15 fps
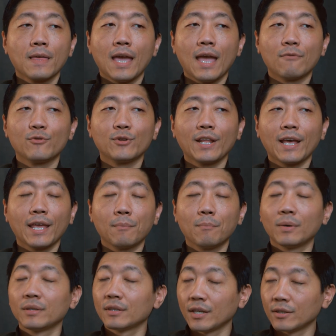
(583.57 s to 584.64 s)
every day,
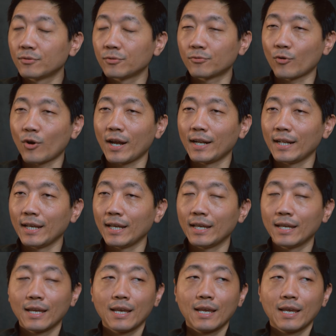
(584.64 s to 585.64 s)
Monday to Friday,